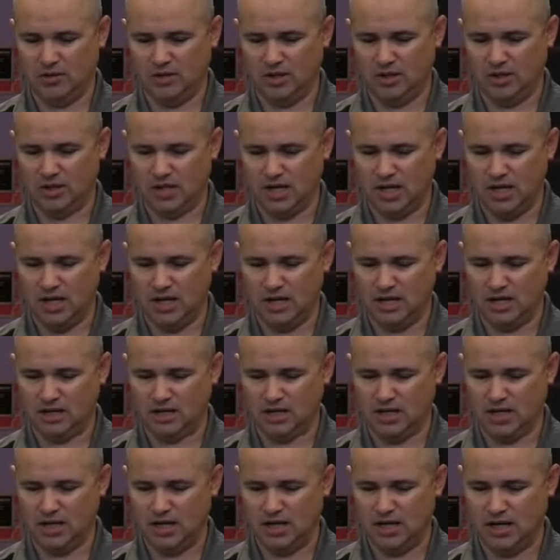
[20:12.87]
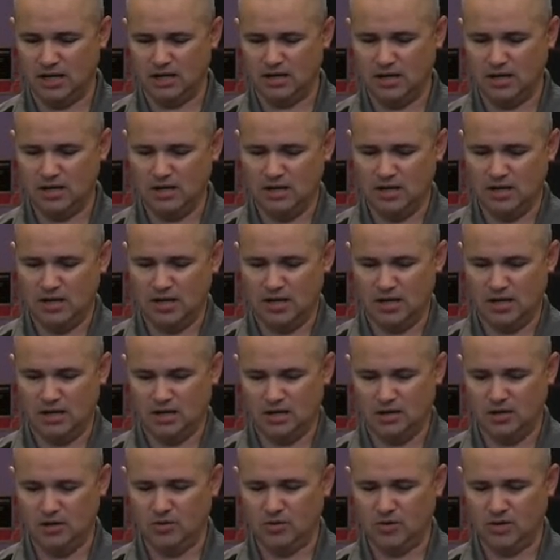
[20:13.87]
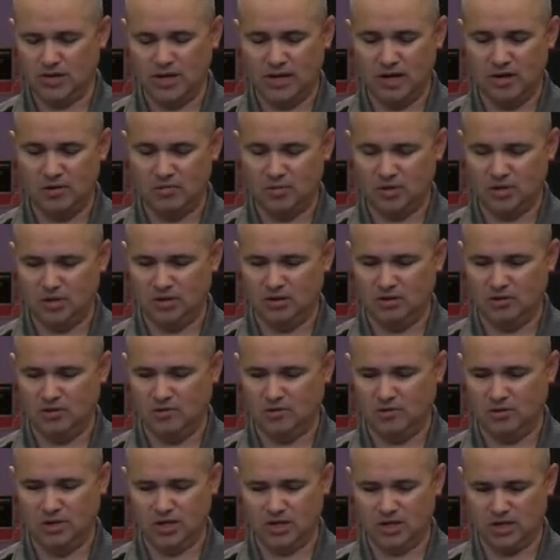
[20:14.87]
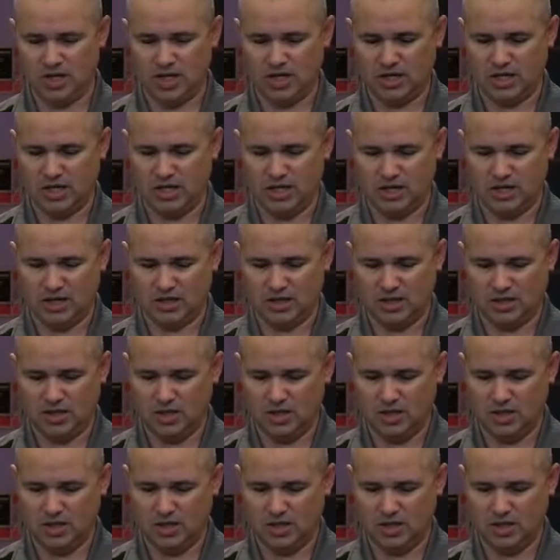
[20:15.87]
these things and use them to check against,